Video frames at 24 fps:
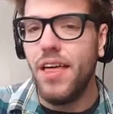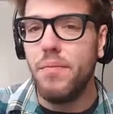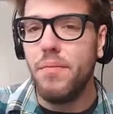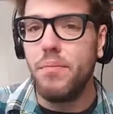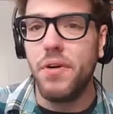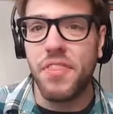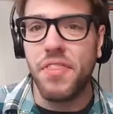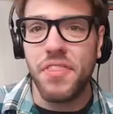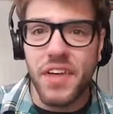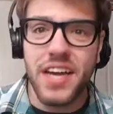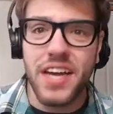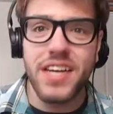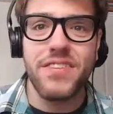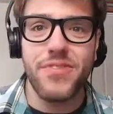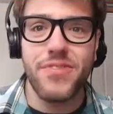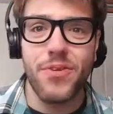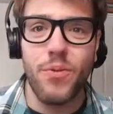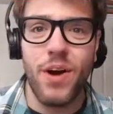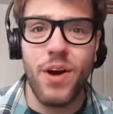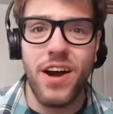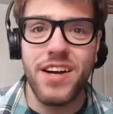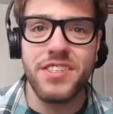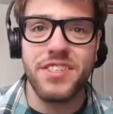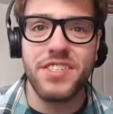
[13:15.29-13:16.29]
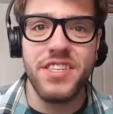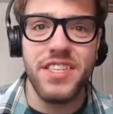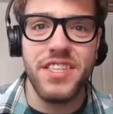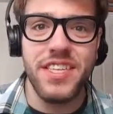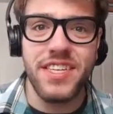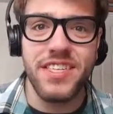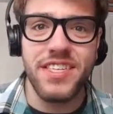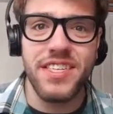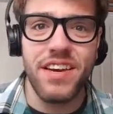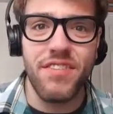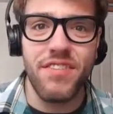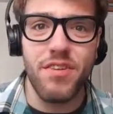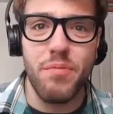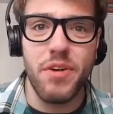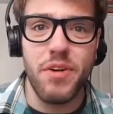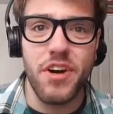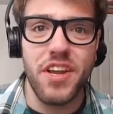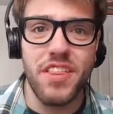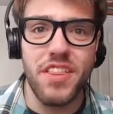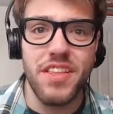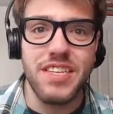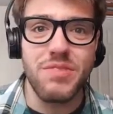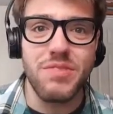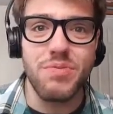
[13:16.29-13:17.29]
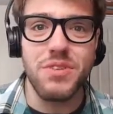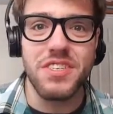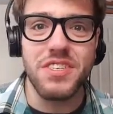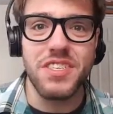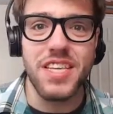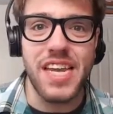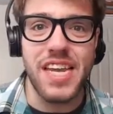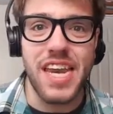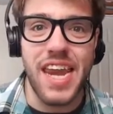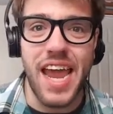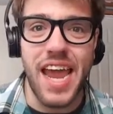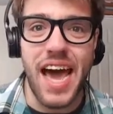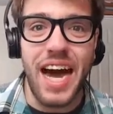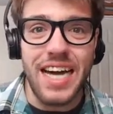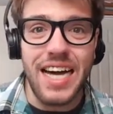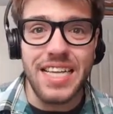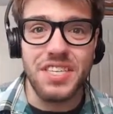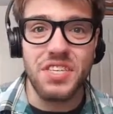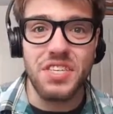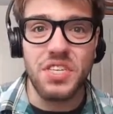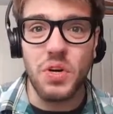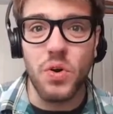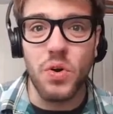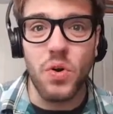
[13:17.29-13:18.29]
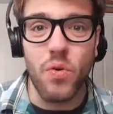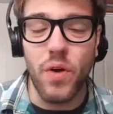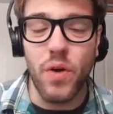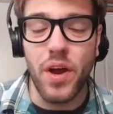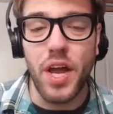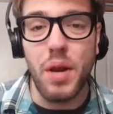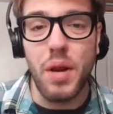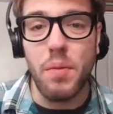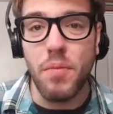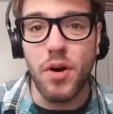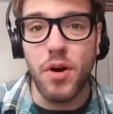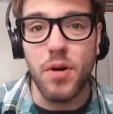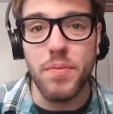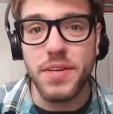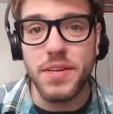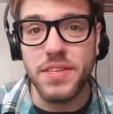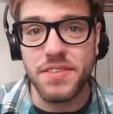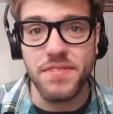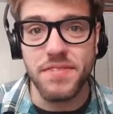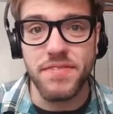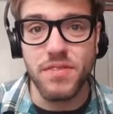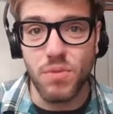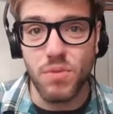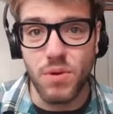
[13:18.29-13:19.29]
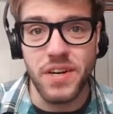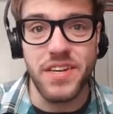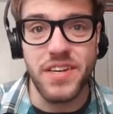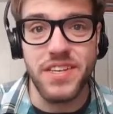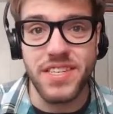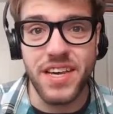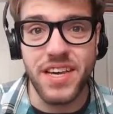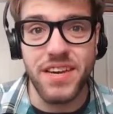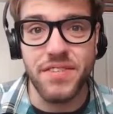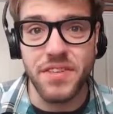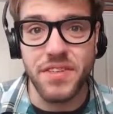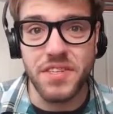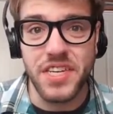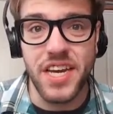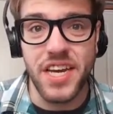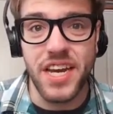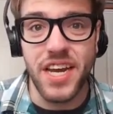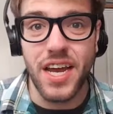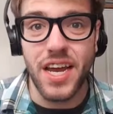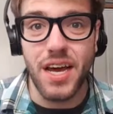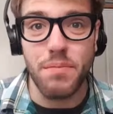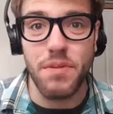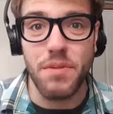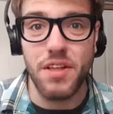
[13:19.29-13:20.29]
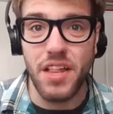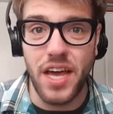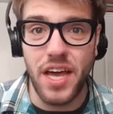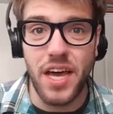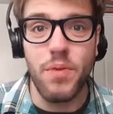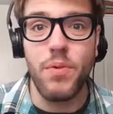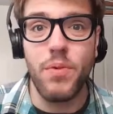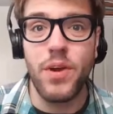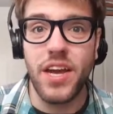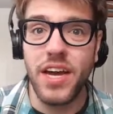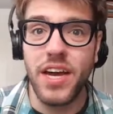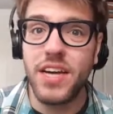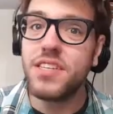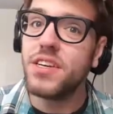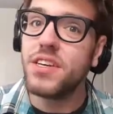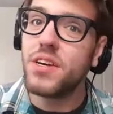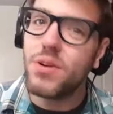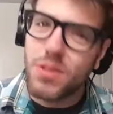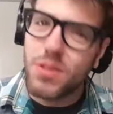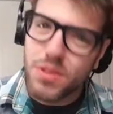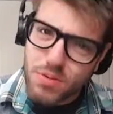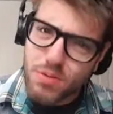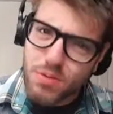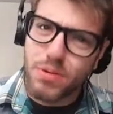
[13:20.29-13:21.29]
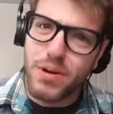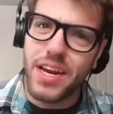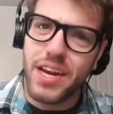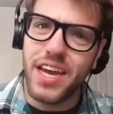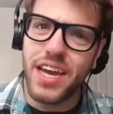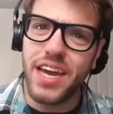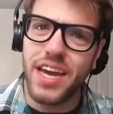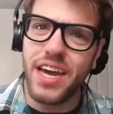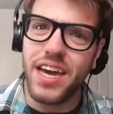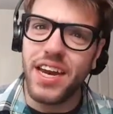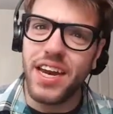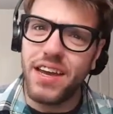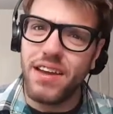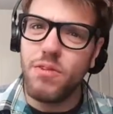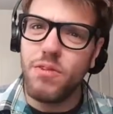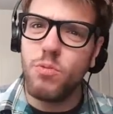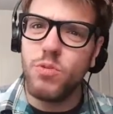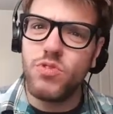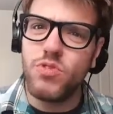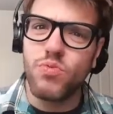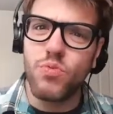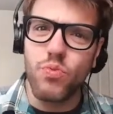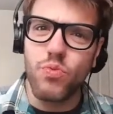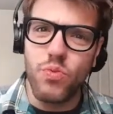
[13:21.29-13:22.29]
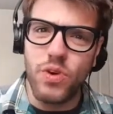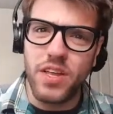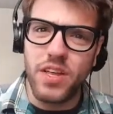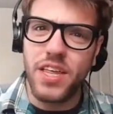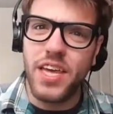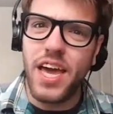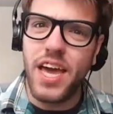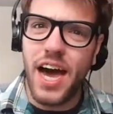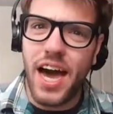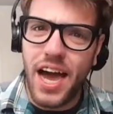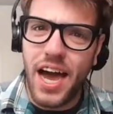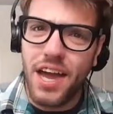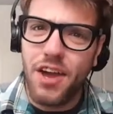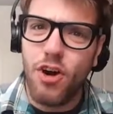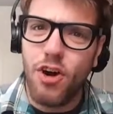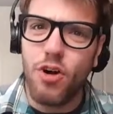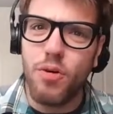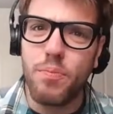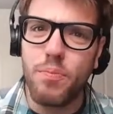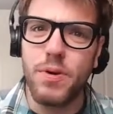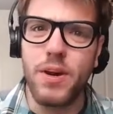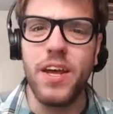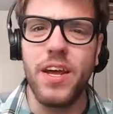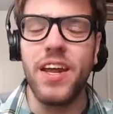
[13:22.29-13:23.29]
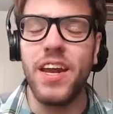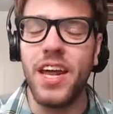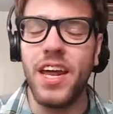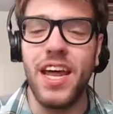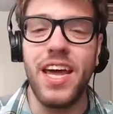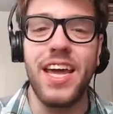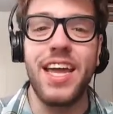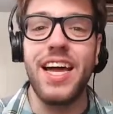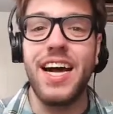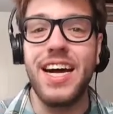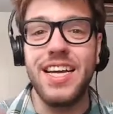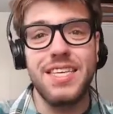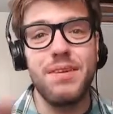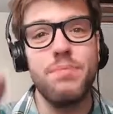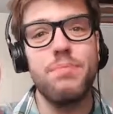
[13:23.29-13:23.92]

But thanks for watching this, everybody. This was the not-so-great moments of 2017. I'm glad we got to go through it again. It was really eye-opening, and I got to